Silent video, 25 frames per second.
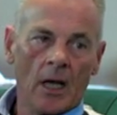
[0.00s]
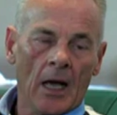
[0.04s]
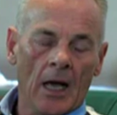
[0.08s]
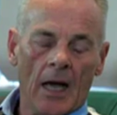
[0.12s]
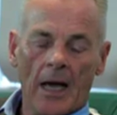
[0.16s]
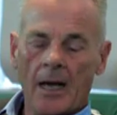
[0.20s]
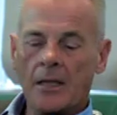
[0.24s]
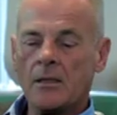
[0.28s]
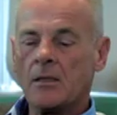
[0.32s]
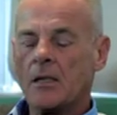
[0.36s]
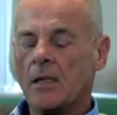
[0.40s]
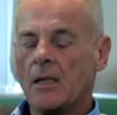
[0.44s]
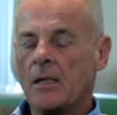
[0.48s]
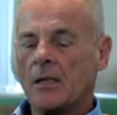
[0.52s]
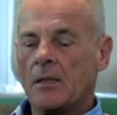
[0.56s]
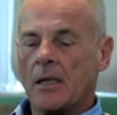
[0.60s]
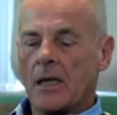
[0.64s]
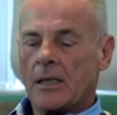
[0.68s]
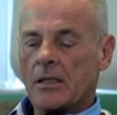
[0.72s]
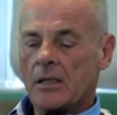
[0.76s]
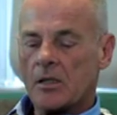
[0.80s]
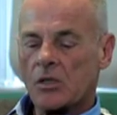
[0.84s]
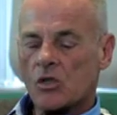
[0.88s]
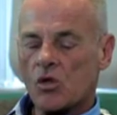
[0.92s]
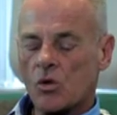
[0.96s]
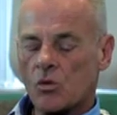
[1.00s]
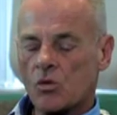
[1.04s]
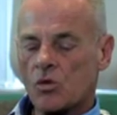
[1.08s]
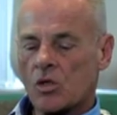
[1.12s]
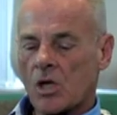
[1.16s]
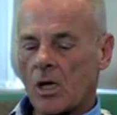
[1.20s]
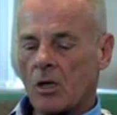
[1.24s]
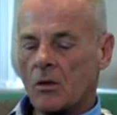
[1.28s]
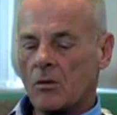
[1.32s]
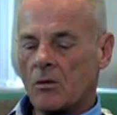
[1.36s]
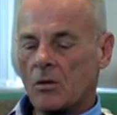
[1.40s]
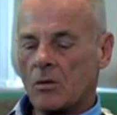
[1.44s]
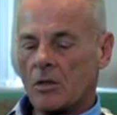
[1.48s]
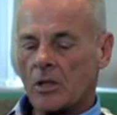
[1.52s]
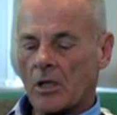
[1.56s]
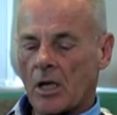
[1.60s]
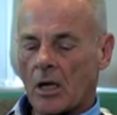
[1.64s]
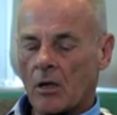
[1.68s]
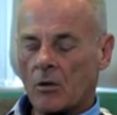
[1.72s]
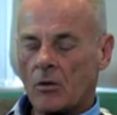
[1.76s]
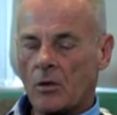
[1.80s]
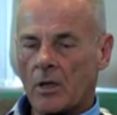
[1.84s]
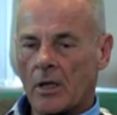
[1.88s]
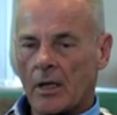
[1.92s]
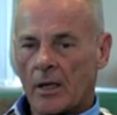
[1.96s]
And it's also, you
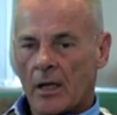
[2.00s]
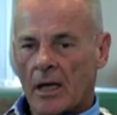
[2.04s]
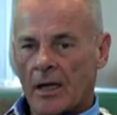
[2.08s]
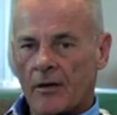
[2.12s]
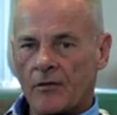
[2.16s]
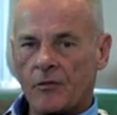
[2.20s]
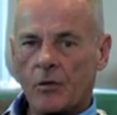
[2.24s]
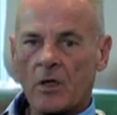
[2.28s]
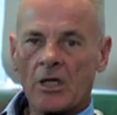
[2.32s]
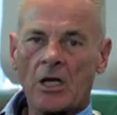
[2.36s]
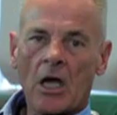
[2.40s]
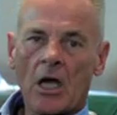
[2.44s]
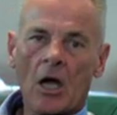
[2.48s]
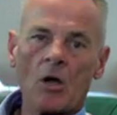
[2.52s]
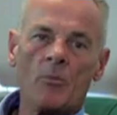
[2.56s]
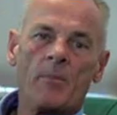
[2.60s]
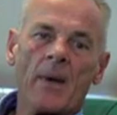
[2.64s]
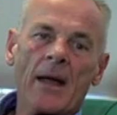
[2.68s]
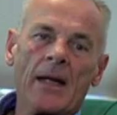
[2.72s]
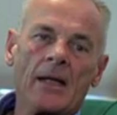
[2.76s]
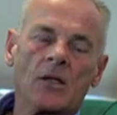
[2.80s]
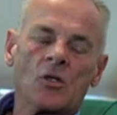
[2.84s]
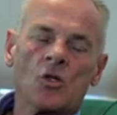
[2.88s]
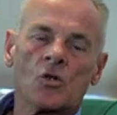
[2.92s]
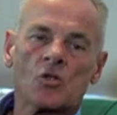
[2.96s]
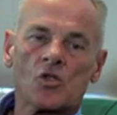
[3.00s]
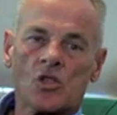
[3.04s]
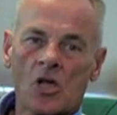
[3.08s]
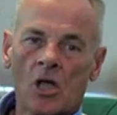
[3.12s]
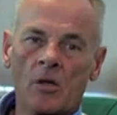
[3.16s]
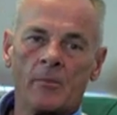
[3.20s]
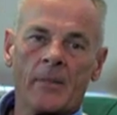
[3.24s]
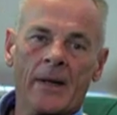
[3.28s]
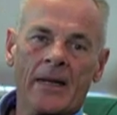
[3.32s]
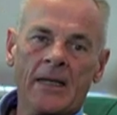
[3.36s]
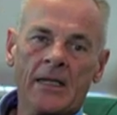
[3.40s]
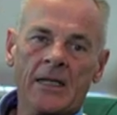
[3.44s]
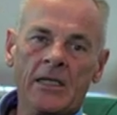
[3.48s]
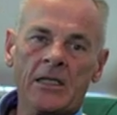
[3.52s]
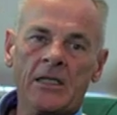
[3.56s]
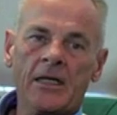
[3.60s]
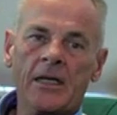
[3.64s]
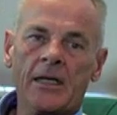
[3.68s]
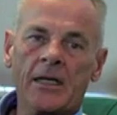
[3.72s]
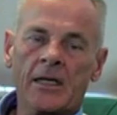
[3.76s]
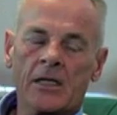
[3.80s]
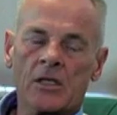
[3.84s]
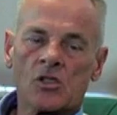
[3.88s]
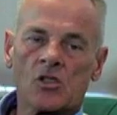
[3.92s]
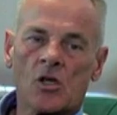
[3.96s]
know, if we go back not so many
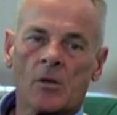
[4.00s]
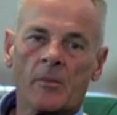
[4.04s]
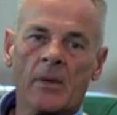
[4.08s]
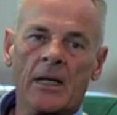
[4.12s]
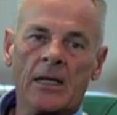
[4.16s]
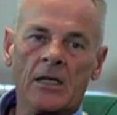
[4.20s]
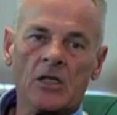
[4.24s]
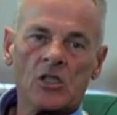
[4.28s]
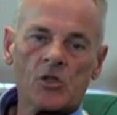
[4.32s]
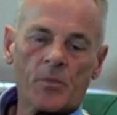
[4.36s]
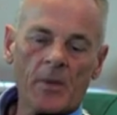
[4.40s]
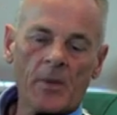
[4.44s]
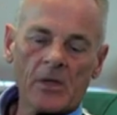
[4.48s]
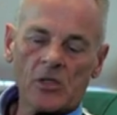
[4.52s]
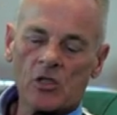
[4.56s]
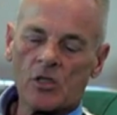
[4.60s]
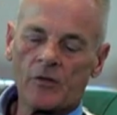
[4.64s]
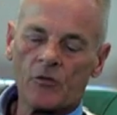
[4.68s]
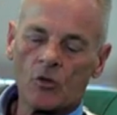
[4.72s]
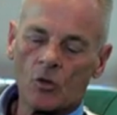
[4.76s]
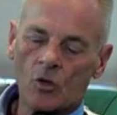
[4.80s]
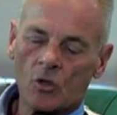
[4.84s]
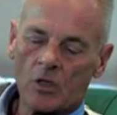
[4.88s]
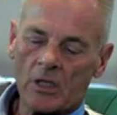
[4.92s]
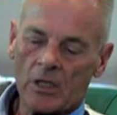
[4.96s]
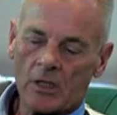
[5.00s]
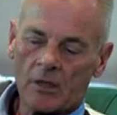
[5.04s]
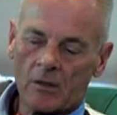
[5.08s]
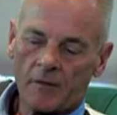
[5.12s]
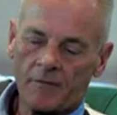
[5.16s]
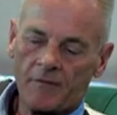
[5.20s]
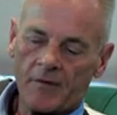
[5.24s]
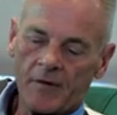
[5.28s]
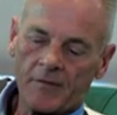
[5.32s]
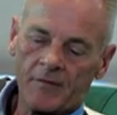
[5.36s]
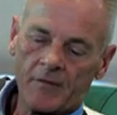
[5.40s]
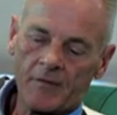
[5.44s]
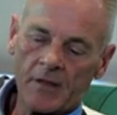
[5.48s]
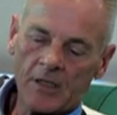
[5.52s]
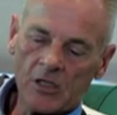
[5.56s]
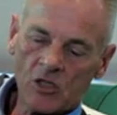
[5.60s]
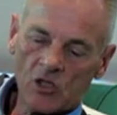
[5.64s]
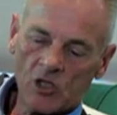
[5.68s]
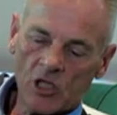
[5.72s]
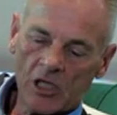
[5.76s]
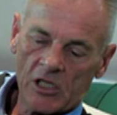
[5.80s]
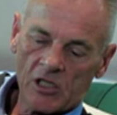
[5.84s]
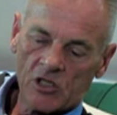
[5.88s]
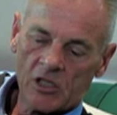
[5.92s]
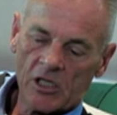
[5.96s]
years, I mean, especially if you're looking at the 50s,
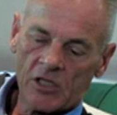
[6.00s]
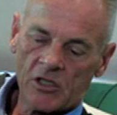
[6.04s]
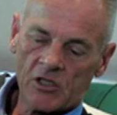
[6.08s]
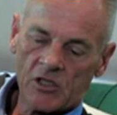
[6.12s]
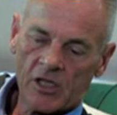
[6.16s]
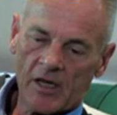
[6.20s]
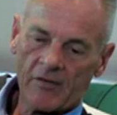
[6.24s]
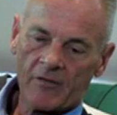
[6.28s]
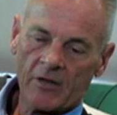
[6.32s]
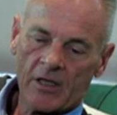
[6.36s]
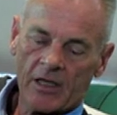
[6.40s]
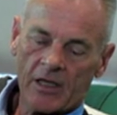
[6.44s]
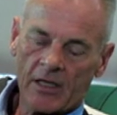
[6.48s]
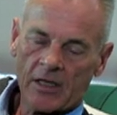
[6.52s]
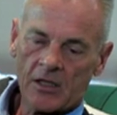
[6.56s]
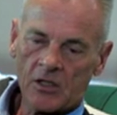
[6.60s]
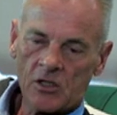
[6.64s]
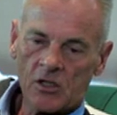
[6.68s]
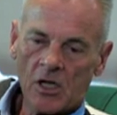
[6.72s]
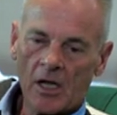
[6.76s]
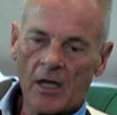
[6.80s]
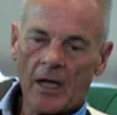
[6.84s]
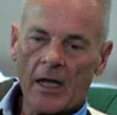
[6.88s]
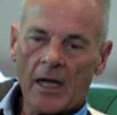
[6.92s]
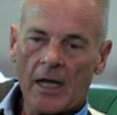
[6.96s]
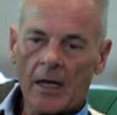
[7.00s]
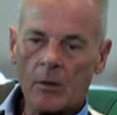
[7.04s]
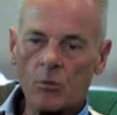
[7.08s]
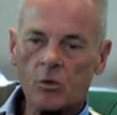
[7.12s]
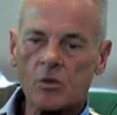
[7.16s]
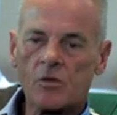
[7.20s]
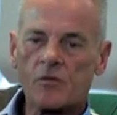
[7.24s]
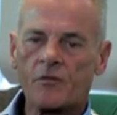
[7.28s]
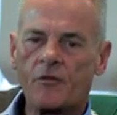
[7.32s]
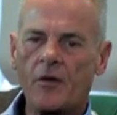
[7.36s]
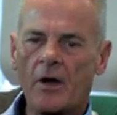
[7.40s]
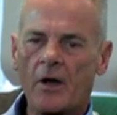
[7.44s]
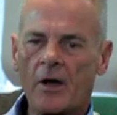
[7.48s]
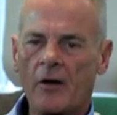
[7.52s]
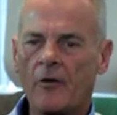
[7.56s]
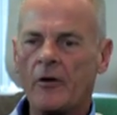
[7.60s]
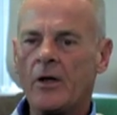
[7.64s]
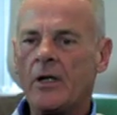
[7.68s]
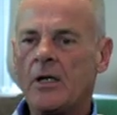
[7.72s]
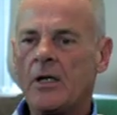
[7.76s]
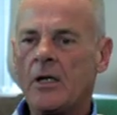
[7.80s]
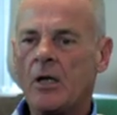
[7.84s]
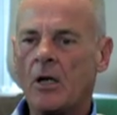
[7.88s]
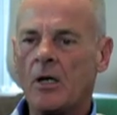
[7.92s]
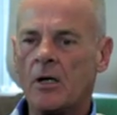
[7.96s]
60s, 70s, it was
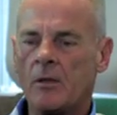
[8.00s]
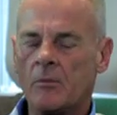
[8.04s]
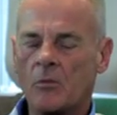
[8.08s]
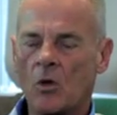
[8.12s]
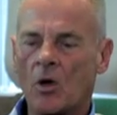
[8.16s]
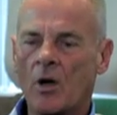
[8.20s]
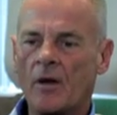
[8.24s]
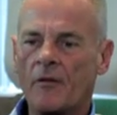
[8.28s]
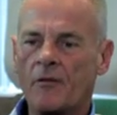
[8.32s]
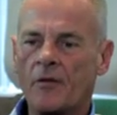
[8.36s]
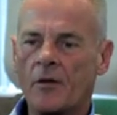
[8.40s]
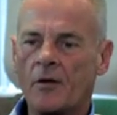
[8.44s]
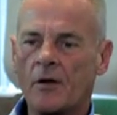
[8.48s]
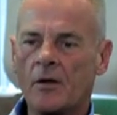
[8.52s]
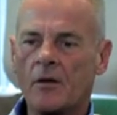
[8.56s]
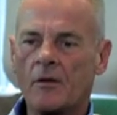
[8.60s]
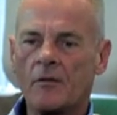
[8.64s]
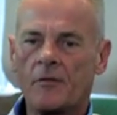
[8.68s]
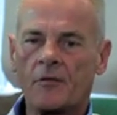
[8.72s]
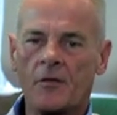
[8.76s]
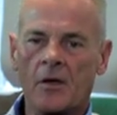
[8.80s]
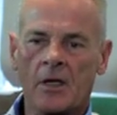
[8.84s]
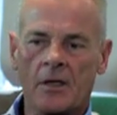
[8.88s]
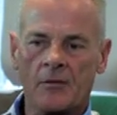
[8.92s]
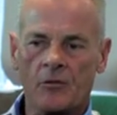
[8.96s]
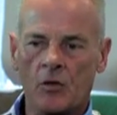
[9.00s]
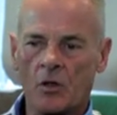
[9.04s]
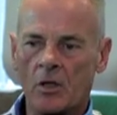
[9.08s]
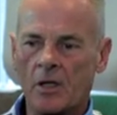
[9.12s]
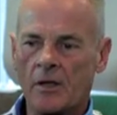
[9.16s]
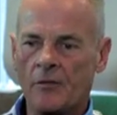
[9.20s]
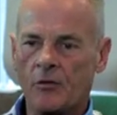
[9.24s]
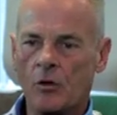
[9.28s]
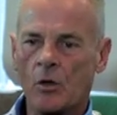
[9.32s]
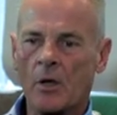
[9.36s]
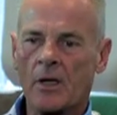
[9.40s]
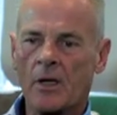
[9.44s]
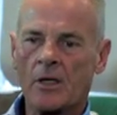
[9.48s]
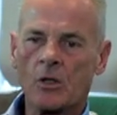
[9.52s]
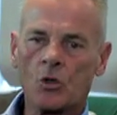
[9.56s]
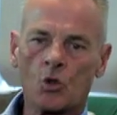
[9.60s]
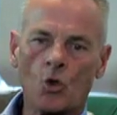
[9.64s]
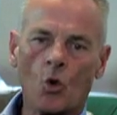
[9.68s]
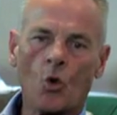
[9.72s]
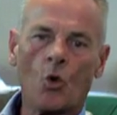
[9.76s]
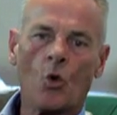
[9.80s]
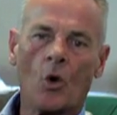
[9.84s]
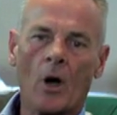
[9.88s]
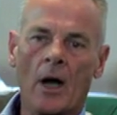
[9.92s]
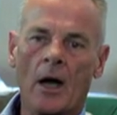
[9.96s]
very like for if you had a
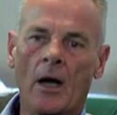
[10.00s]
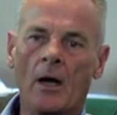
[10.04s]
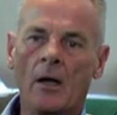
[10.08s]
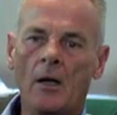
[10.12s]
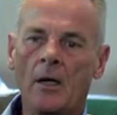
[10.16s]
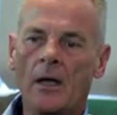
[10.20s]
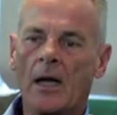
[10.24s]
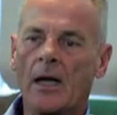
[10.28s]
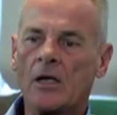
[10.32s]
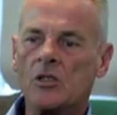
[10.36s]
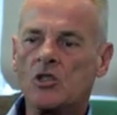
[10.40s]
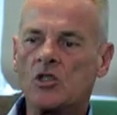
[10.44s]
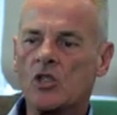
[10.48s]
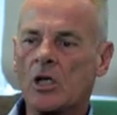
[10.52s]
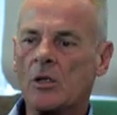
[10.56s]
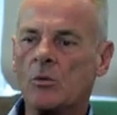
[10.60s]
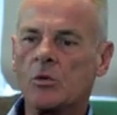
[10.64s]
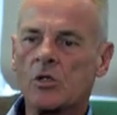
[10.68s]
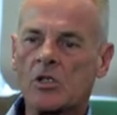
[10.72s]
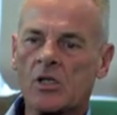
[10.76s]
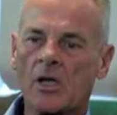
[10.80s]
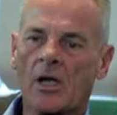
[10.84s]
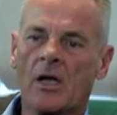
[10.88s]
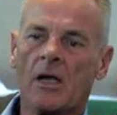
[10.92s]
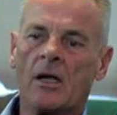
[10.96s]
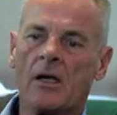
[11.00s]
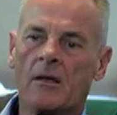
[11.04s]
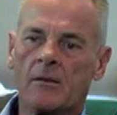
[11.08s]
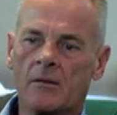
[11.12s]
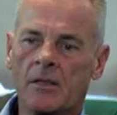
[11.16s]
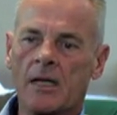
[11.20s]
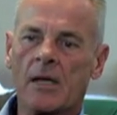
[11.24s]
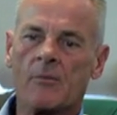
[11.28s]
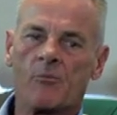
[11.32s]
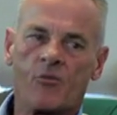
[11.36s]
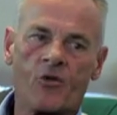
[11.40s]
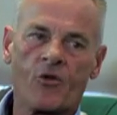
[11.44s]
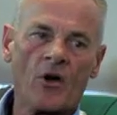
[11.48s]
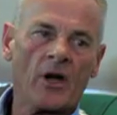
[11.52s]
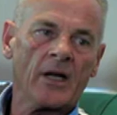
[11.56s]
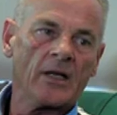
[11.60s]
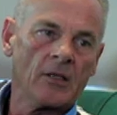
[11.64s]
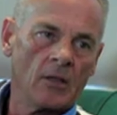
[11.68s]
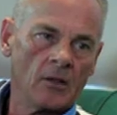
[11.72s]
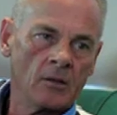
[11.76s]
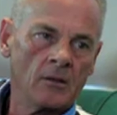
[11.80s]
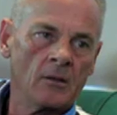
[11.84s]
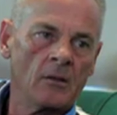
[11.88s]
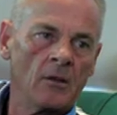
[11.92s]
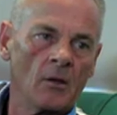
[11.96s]
daughter and she was to get
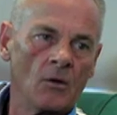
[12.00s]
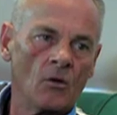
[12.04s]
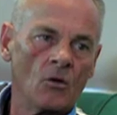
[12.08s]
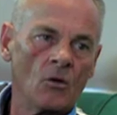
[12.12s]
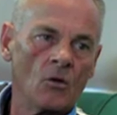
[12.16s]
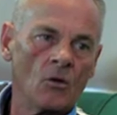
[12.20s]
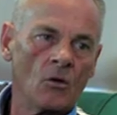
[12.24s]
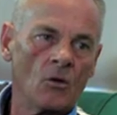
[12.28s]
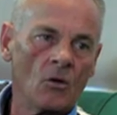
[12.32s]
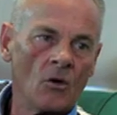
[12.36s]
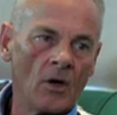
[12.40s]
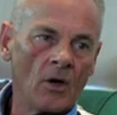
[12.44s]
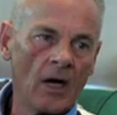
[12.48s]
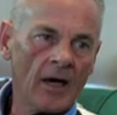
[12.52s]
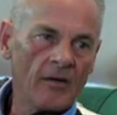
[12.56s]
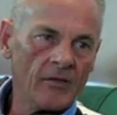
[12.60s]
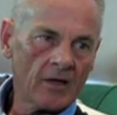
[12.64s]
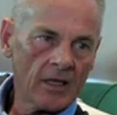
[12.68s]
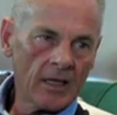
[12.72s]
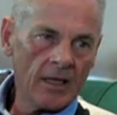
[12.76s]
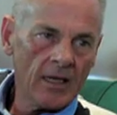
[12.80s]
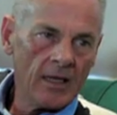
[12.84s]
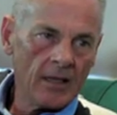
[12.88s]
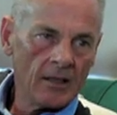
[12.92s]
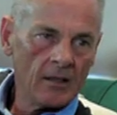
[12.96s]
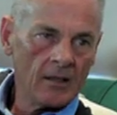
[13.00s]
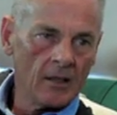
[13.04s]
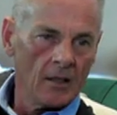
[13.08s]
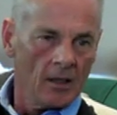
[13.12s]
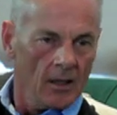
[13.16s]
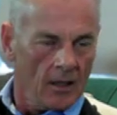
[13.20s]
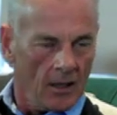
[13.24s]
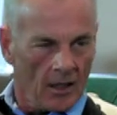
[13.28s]
pregnant or have a kid,